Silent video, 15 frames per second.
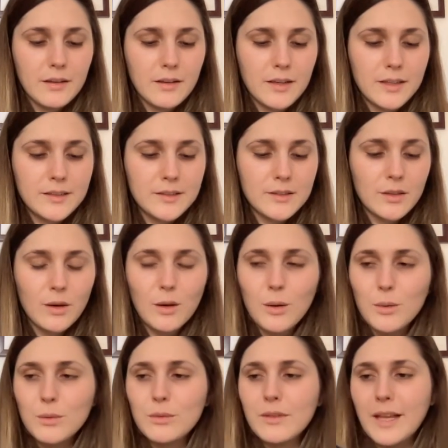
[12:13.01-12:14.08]
it's
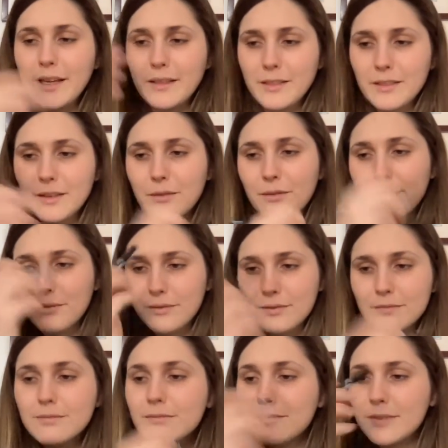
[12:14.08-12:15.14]
so like
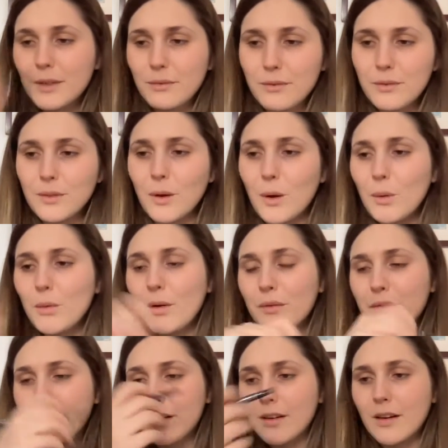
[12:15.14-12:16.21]
the flow
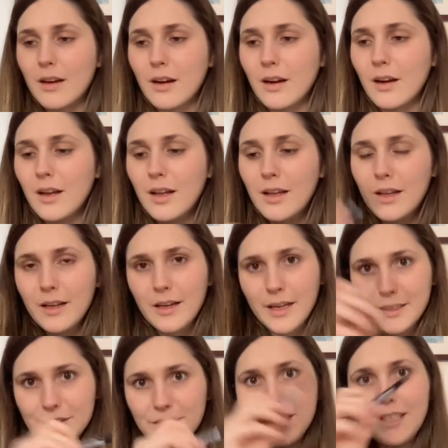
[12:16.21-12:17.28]
of the
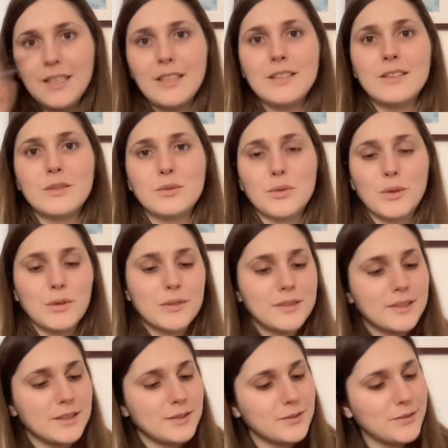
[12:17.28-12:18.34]
kanji
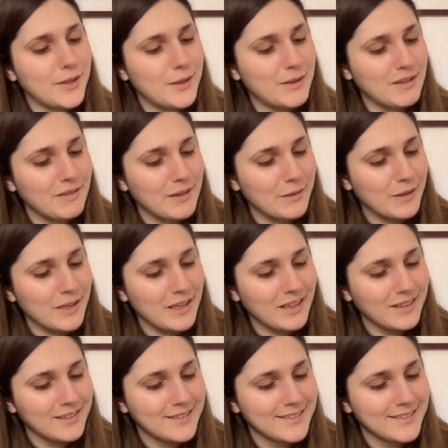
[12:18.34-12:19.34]
strokes is very, very,